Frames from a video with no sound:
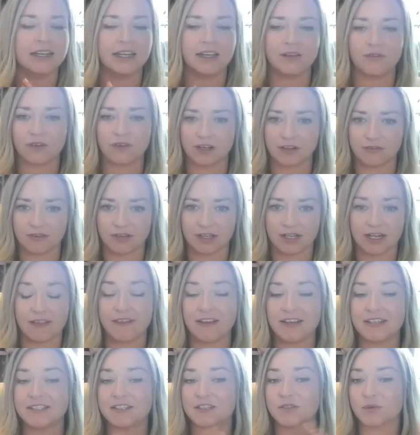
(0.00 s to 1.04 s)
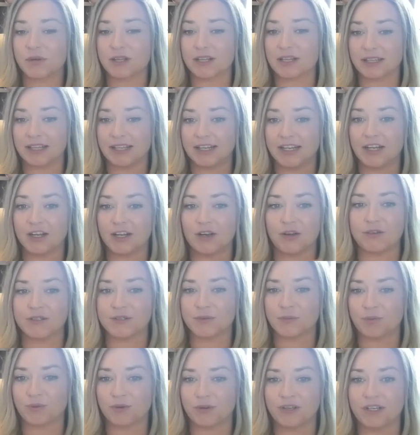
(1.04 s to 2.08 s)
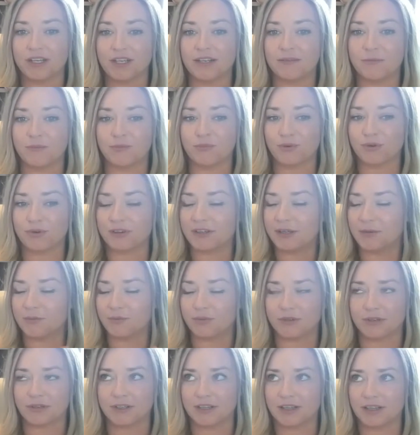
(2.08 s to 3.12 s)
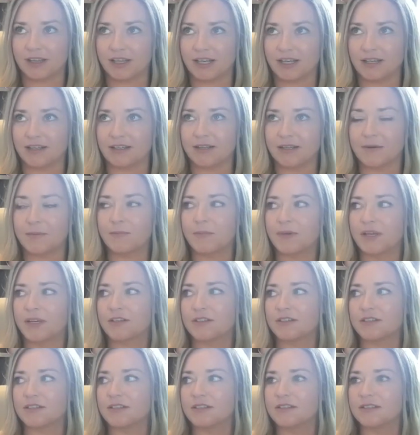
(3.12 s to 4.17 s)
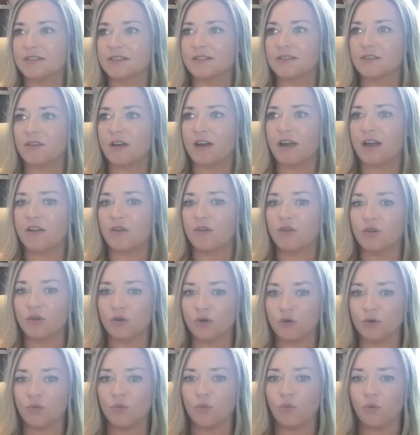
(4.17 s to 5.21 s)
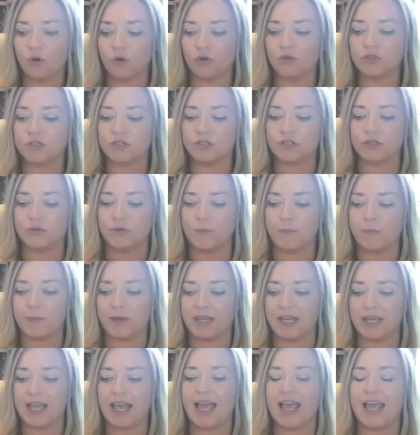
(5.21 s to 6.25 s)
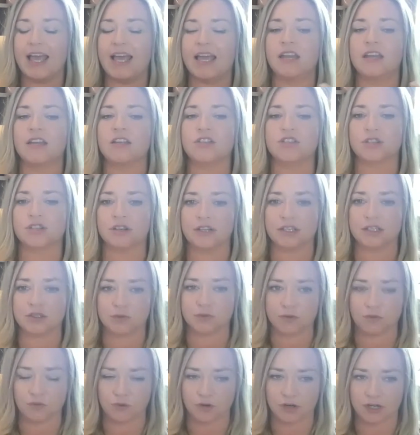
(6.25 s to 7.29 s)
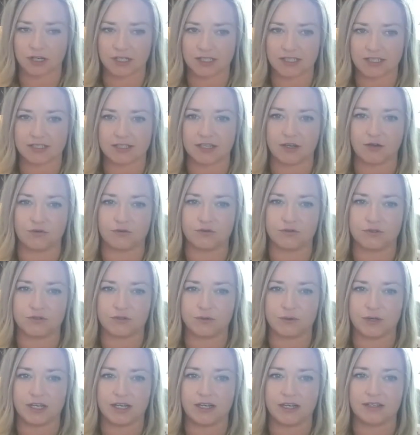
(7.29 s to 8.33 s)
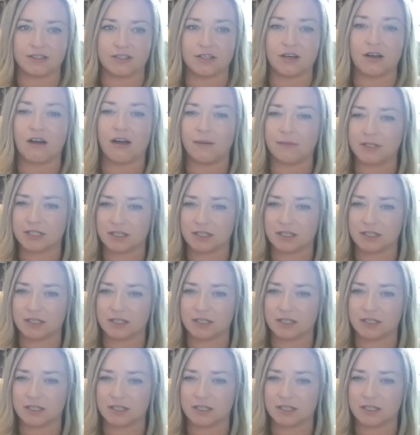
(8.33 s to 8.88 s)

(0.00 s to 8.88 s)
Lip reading: get rid of it. And this is where the letting go is a brilliant, brilliant, brilliant thing because you want to be energized with what it is that you're doing time and